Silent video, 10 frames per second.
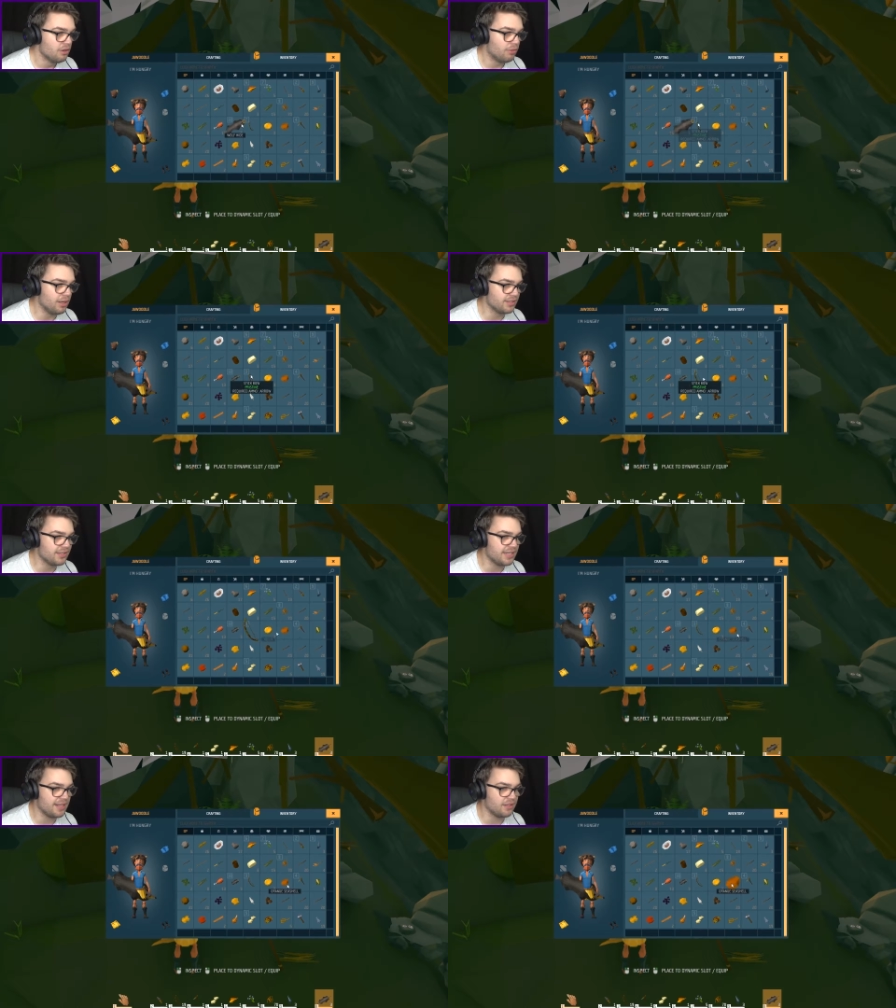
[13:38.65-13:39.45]
What else is
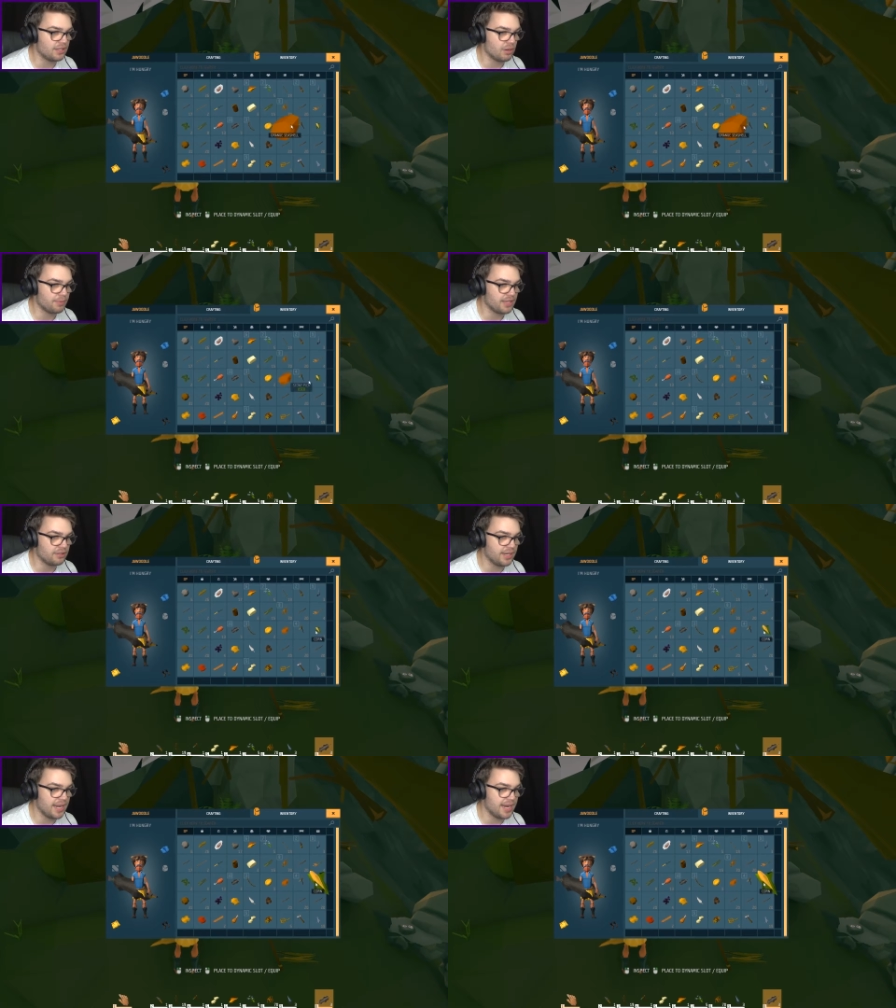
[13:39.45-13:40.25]
in here that I don't
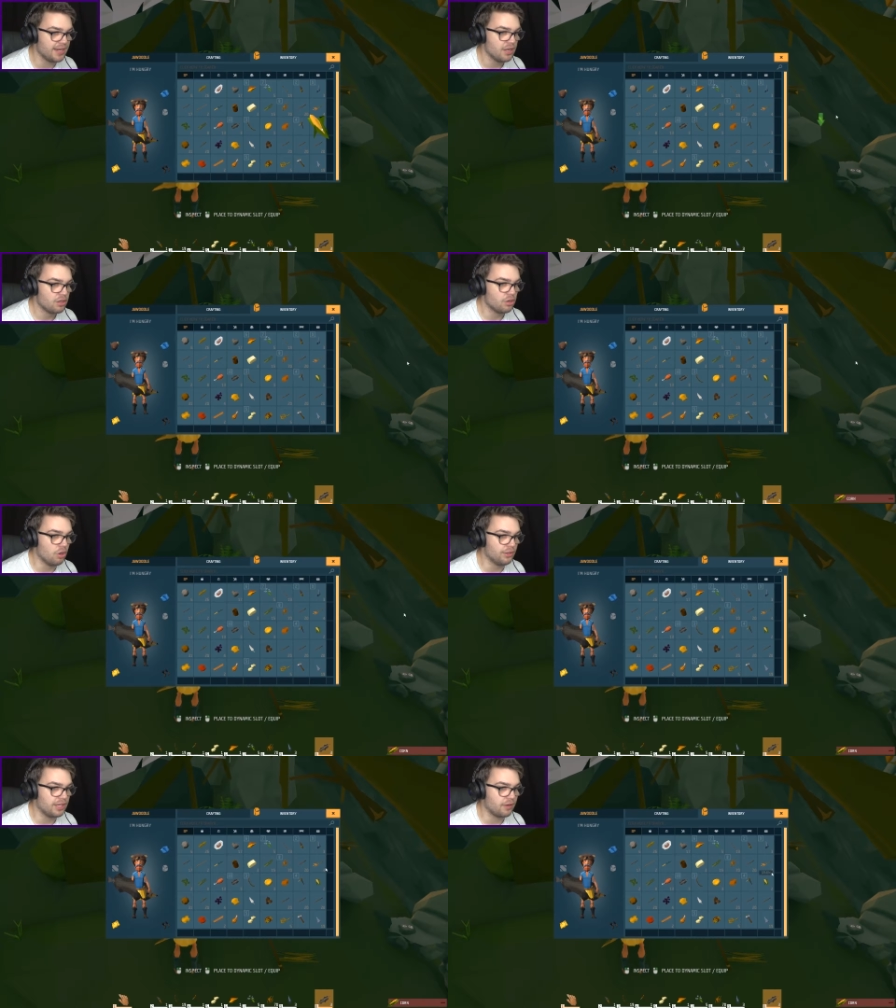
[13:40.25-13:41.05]
particularly need?
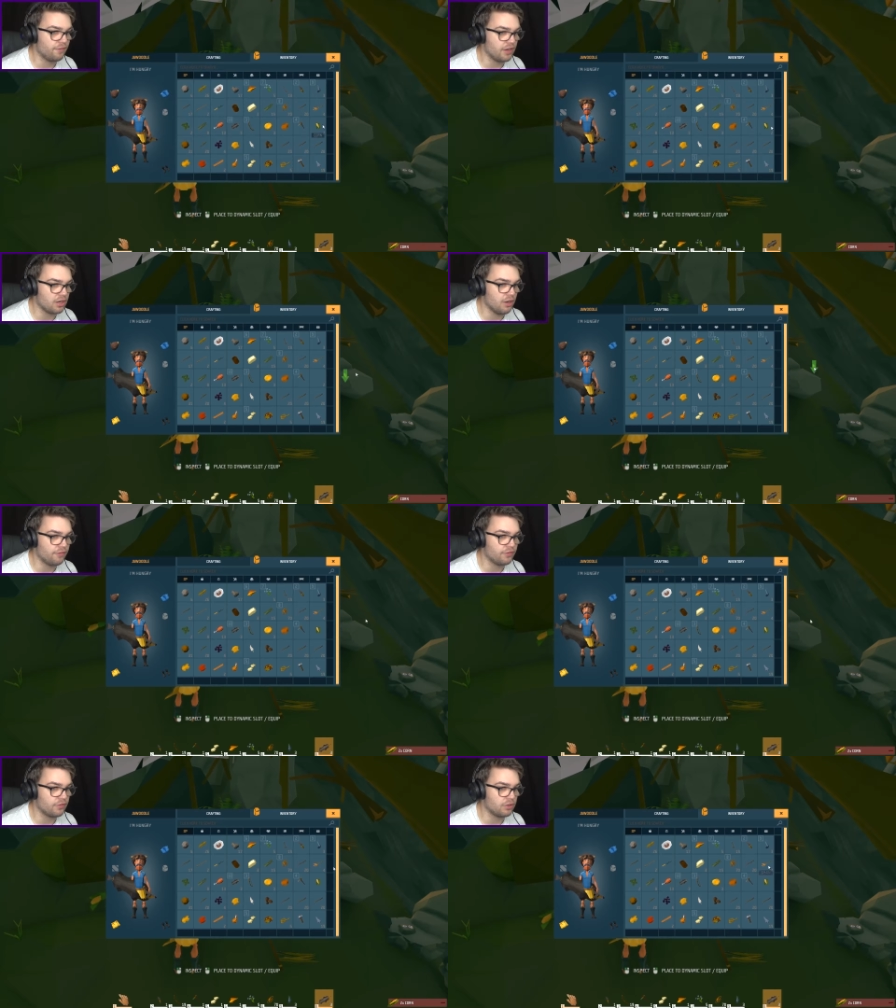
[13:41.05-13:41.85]
Corn. That can fuck
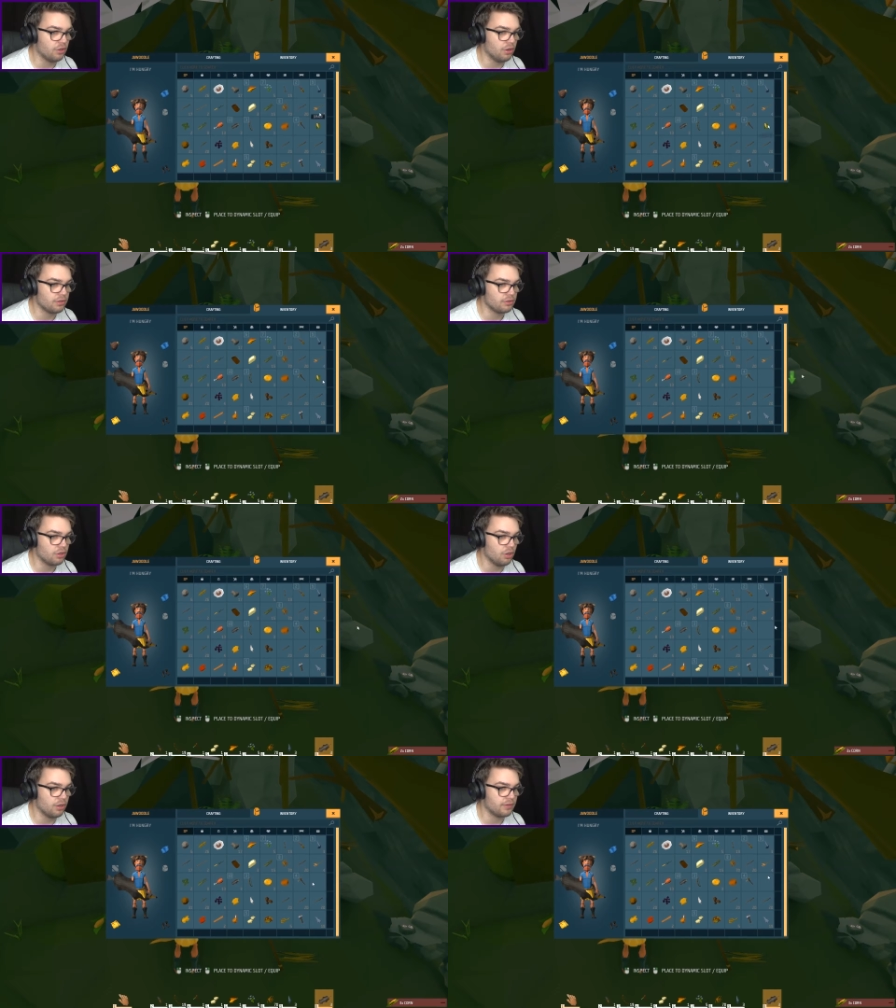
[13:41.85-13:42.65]
off. Corn.
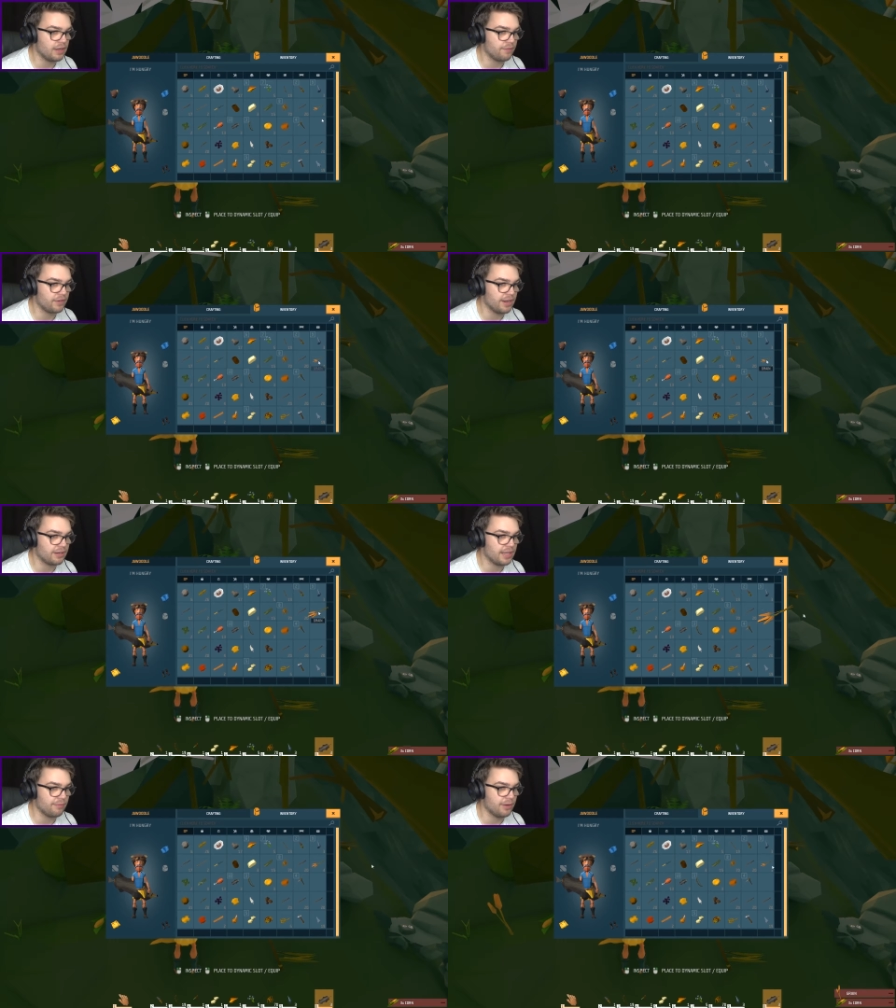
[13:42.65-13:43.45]
Yep.
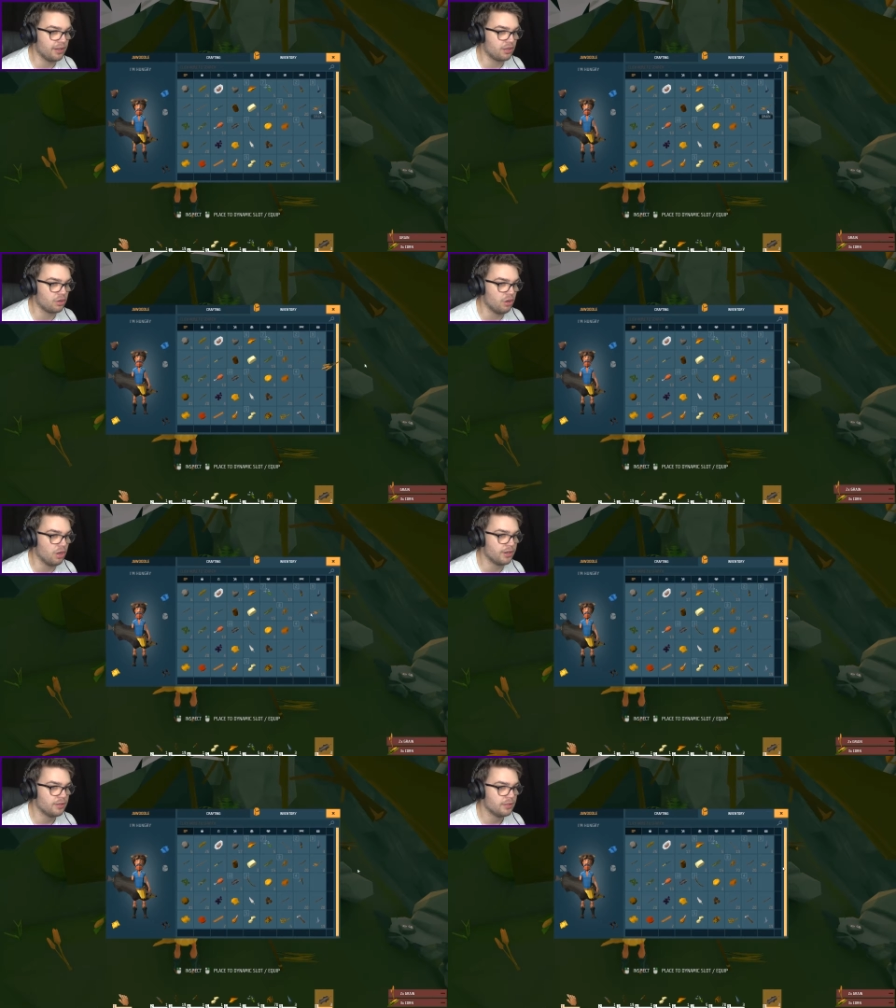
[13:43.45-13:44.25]
Get rid of the
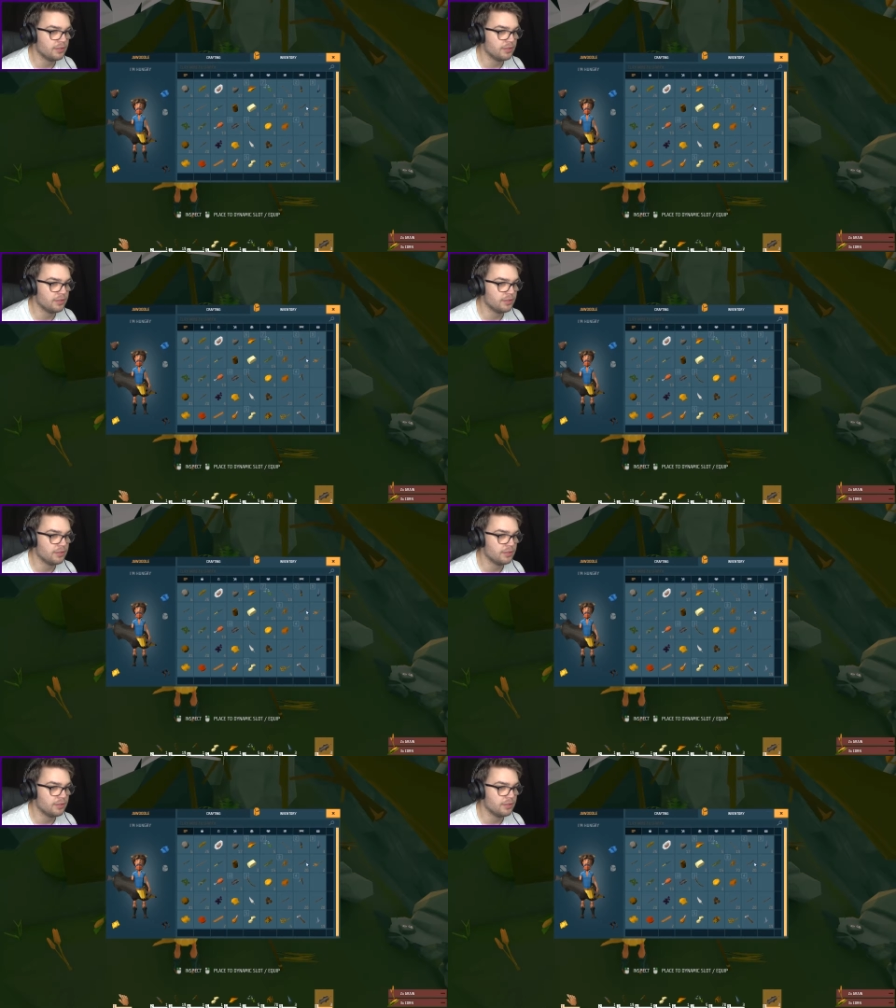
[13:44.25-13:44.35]
corn.